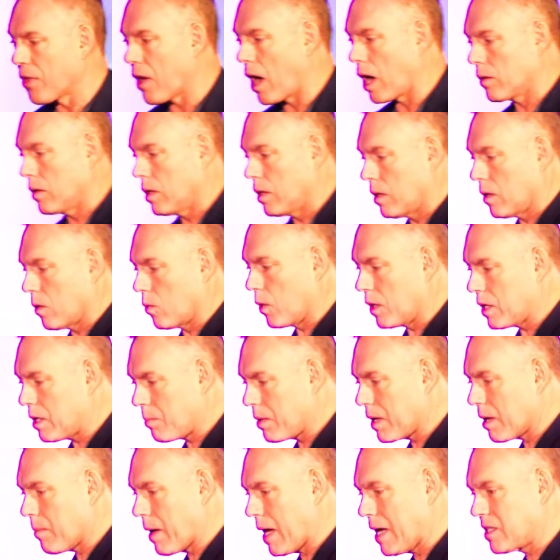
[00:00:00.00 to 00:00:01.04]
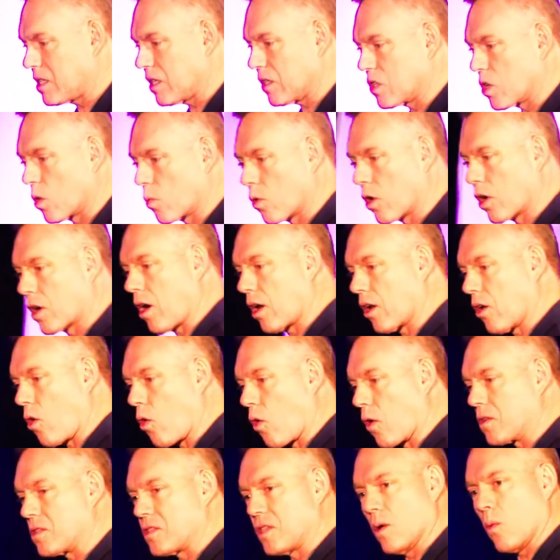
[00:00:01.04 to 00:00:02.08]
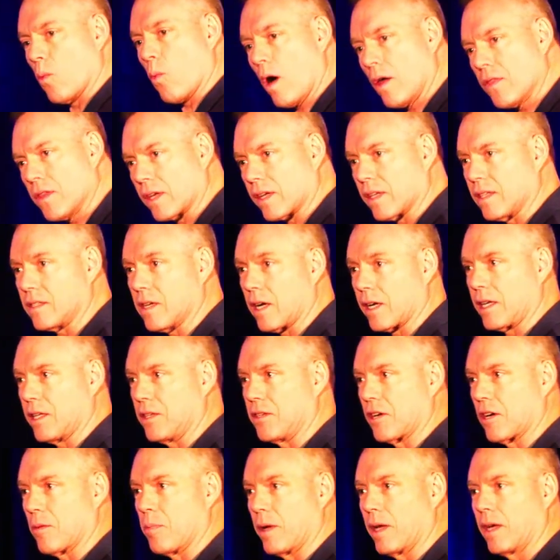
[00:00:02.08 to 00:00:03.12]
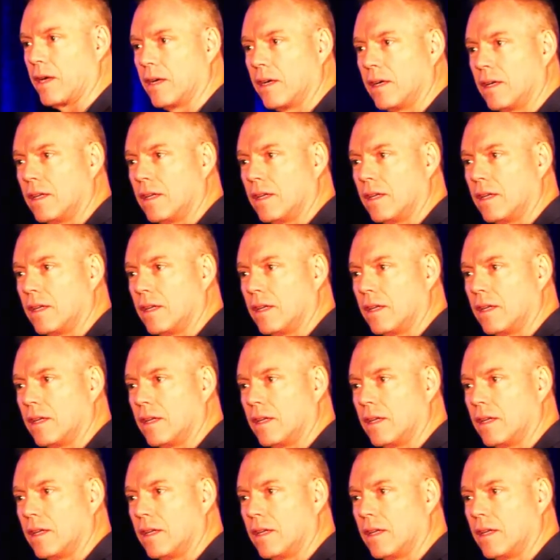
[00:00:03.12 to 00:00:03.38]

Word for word: I thought, wouldn't it be amazing to work on a horse that won the Kentucky Derby?